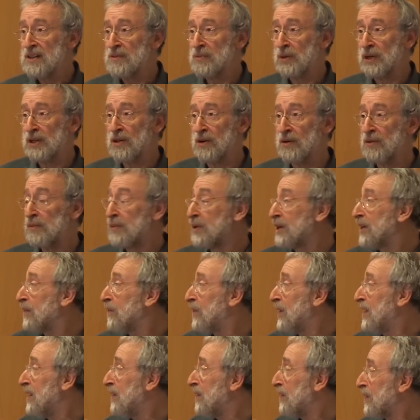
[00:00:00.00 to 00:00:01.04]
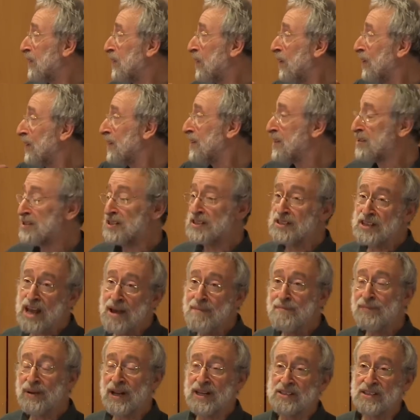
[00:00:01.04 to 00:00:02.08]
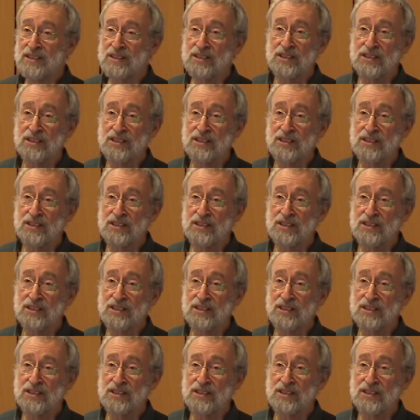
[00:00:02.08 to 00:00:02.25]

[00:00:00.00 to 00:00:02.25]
We're calling this a template